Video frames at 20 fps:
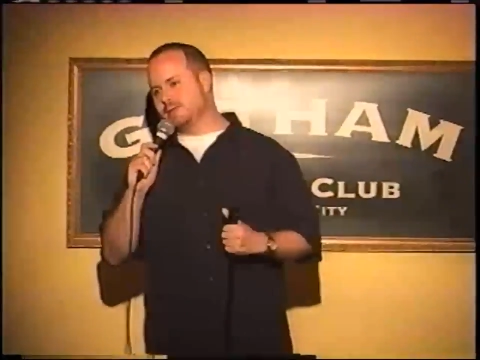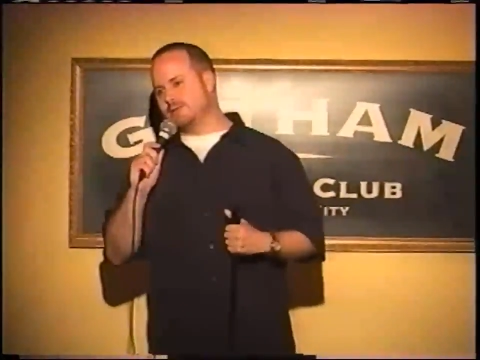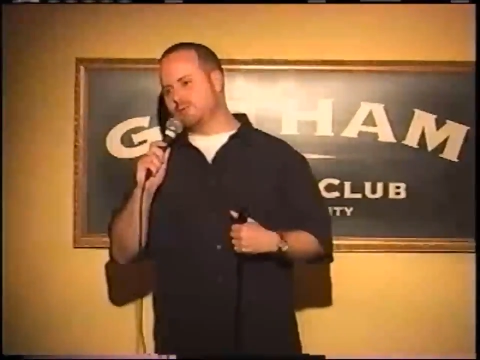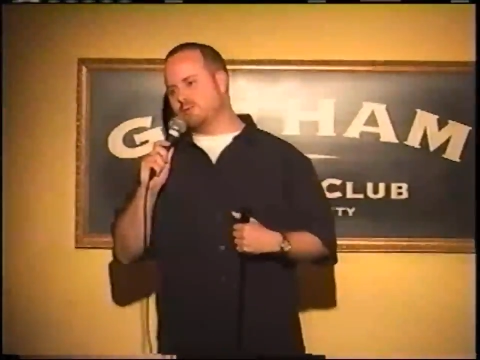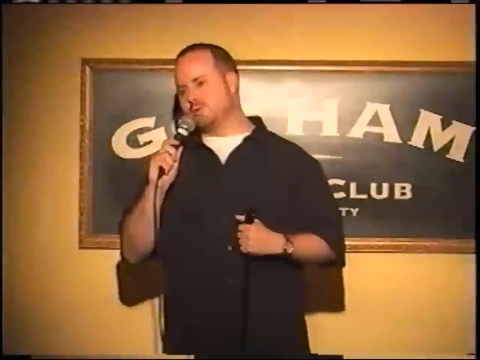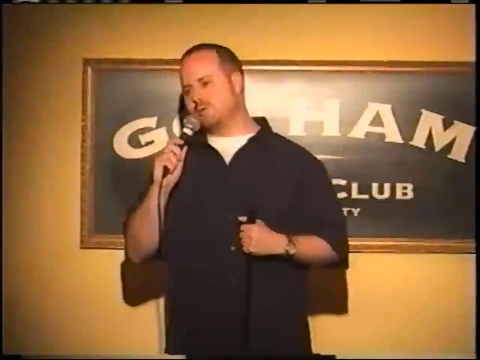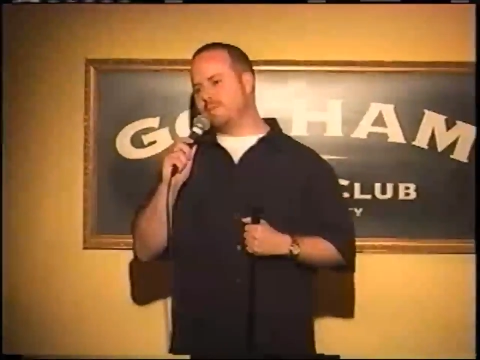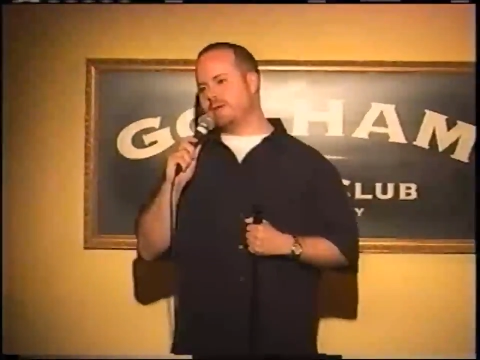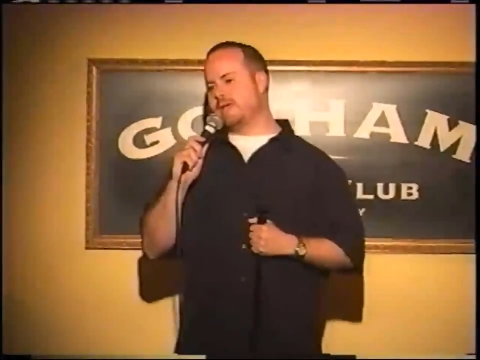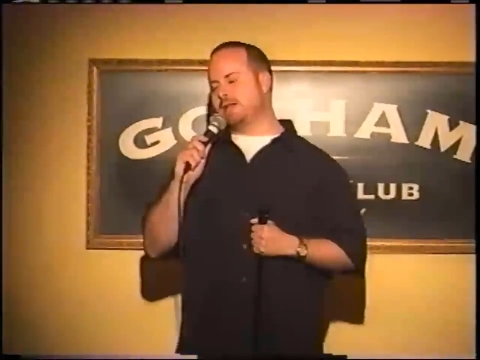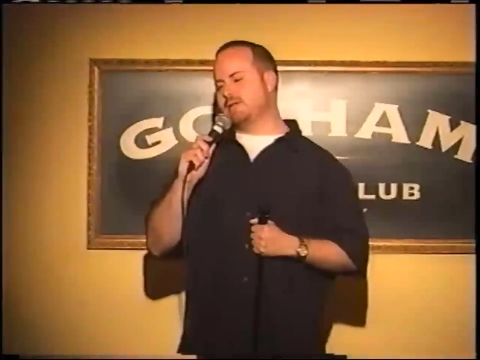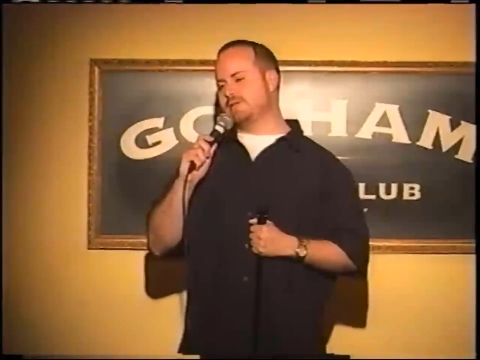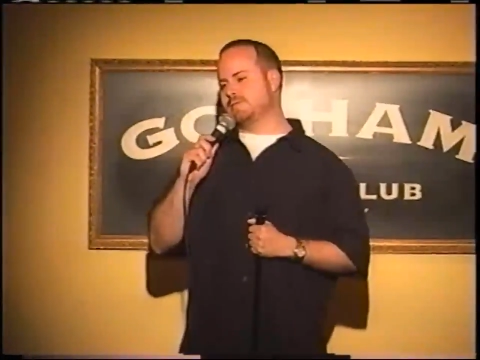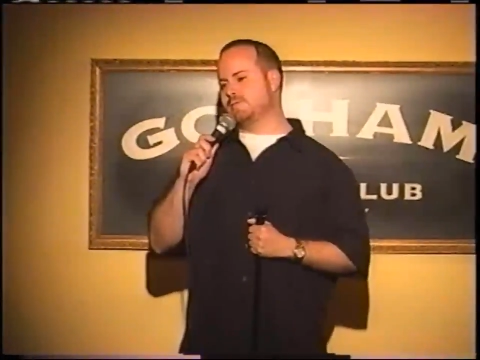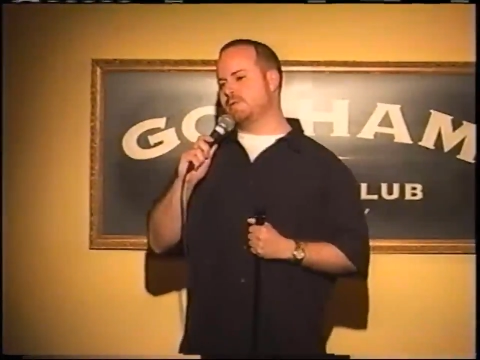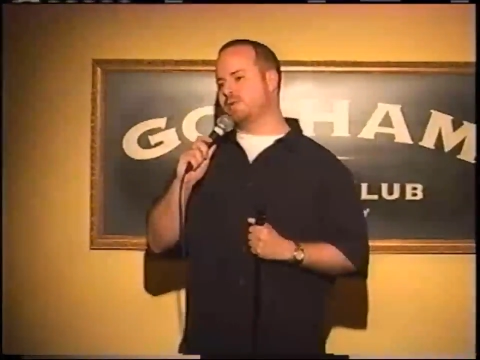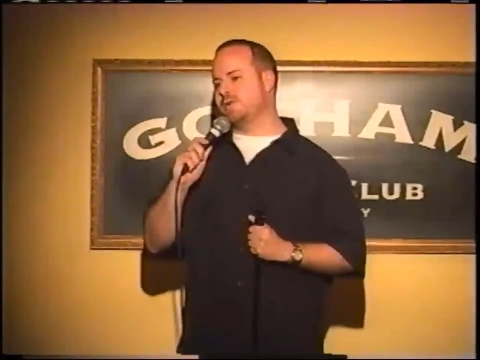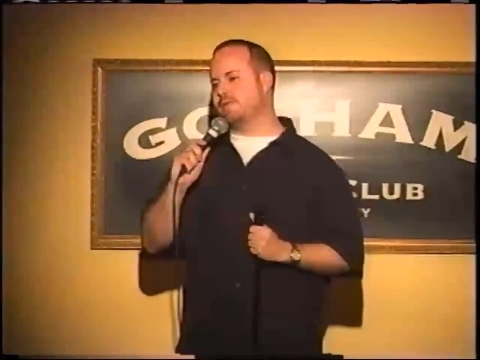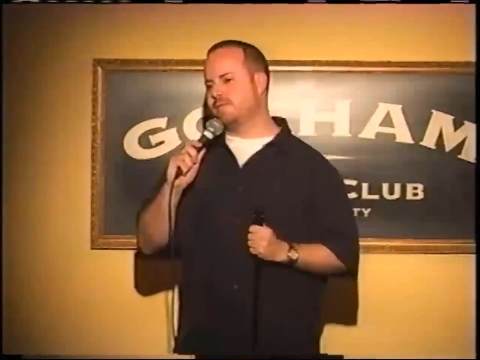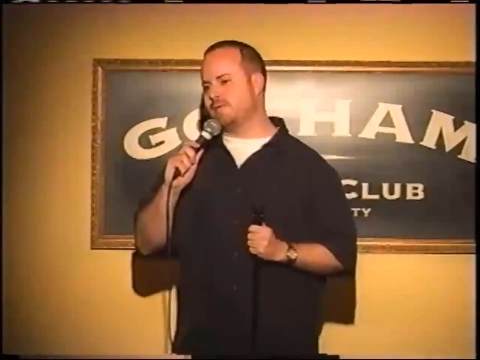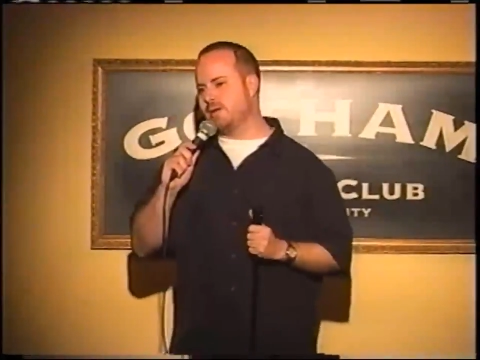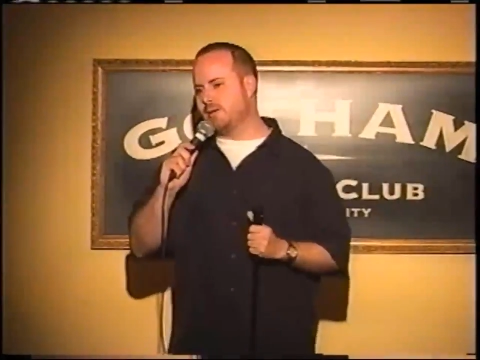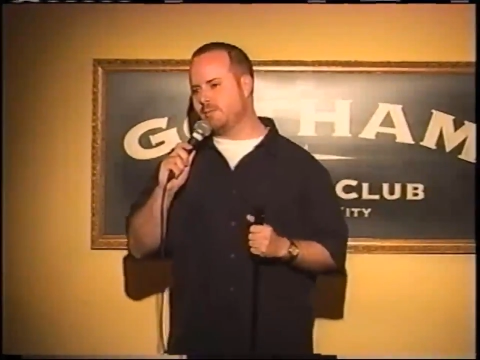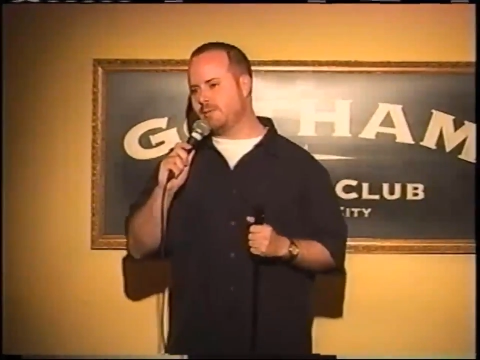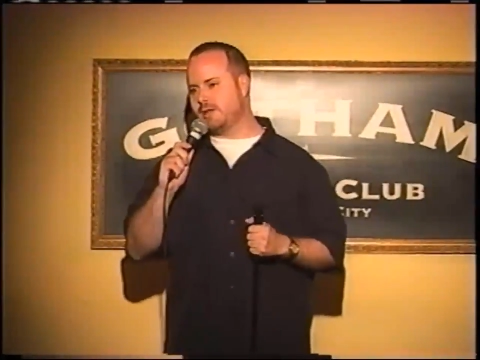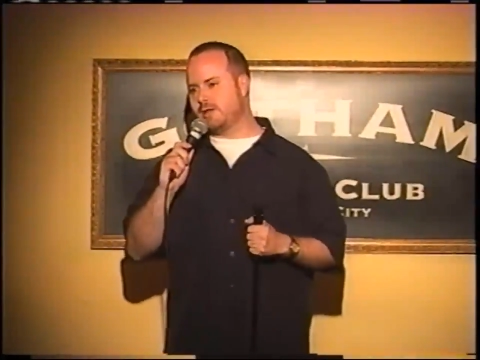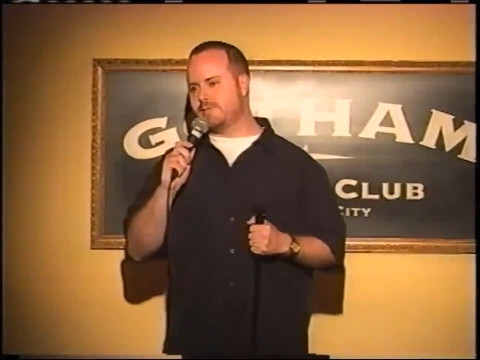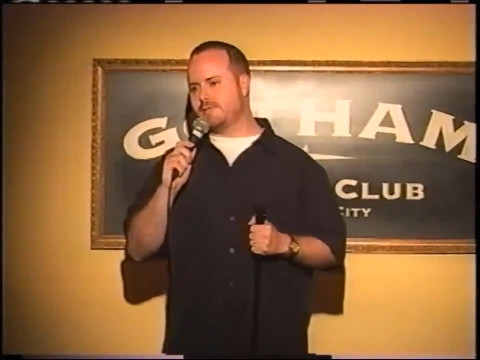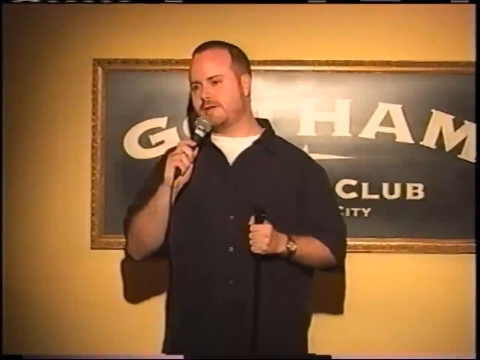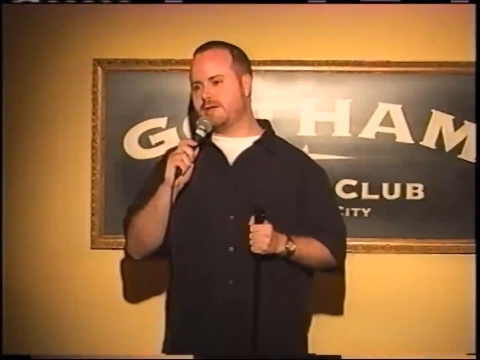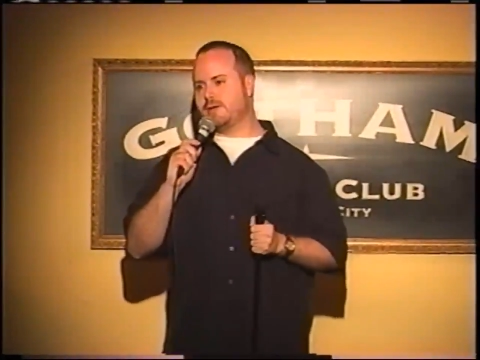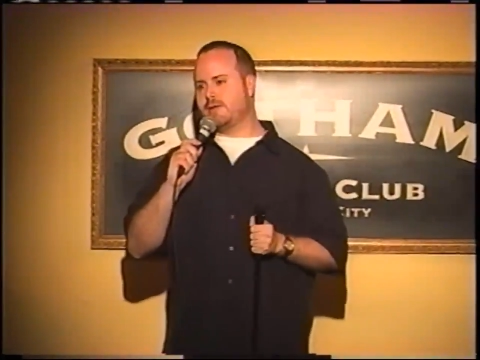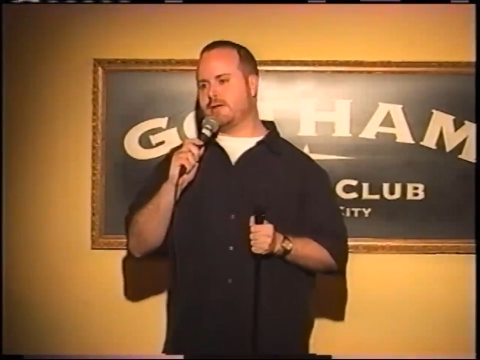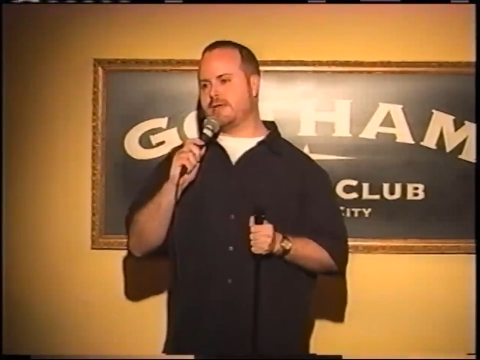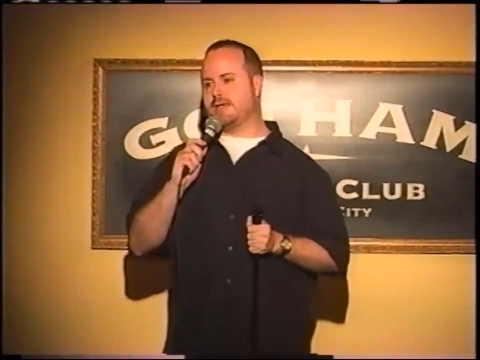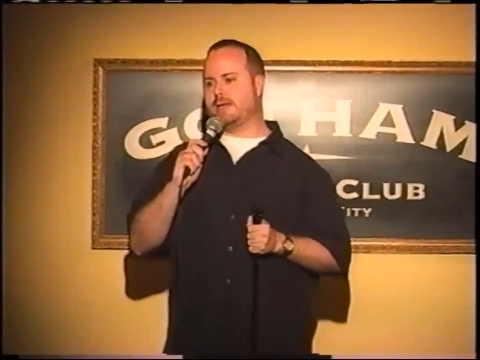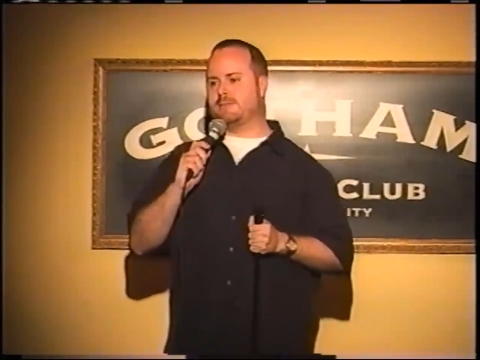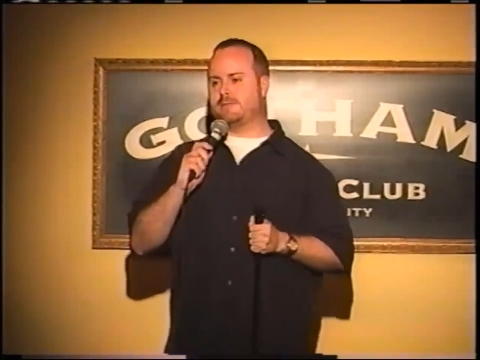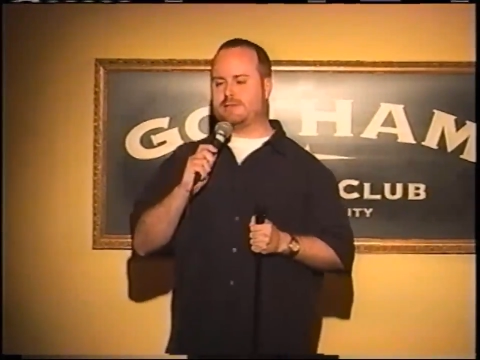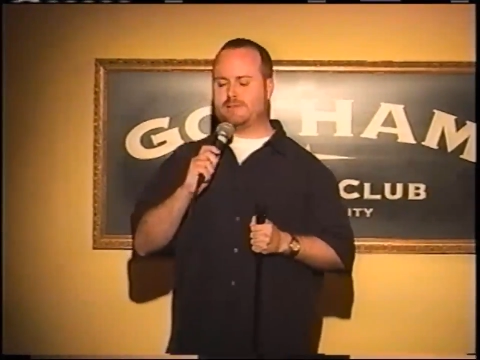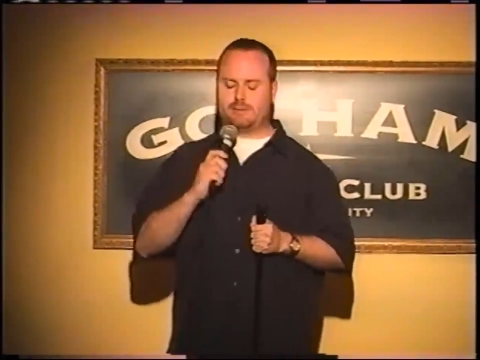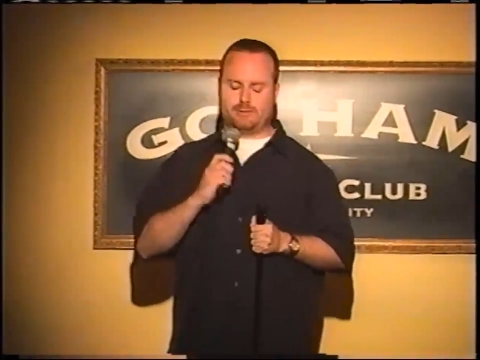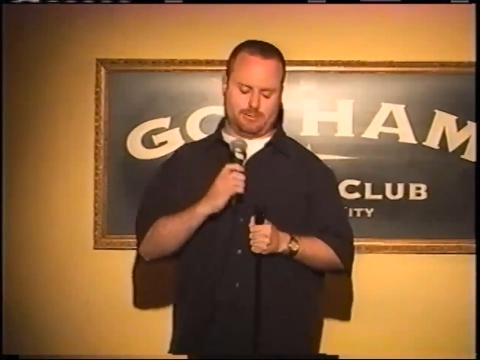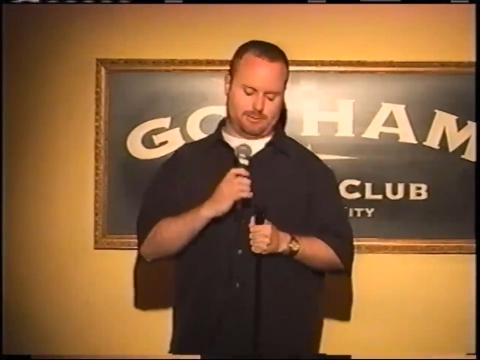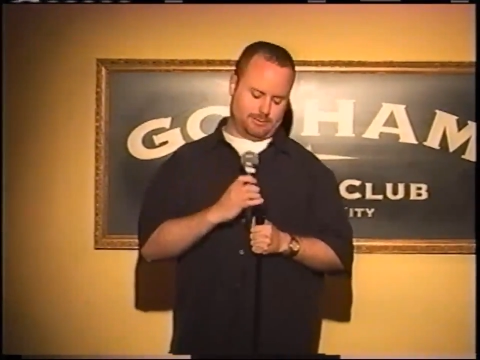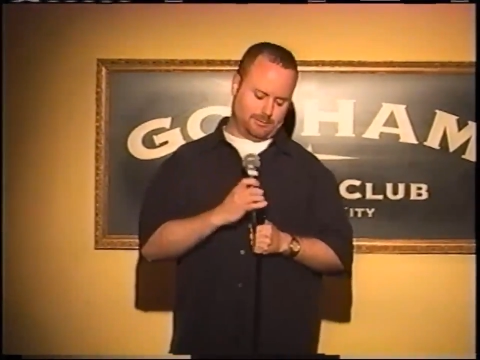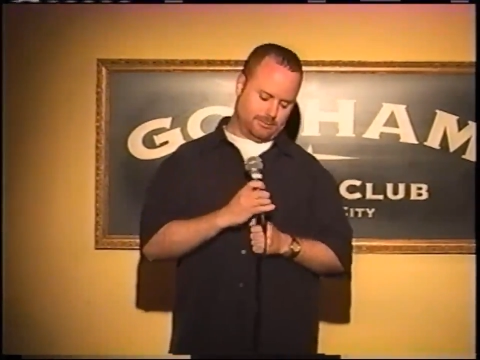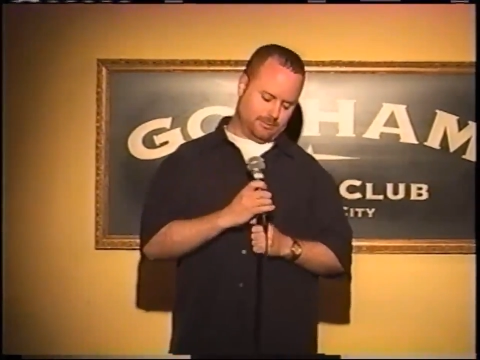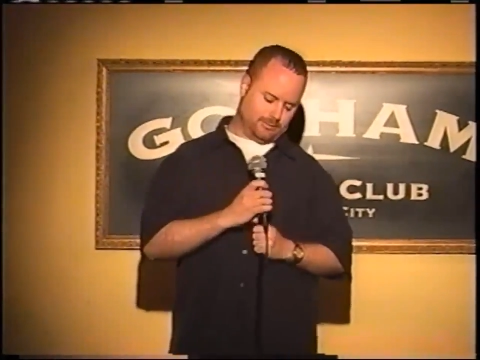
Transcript: roommate and his boyfriend play video games.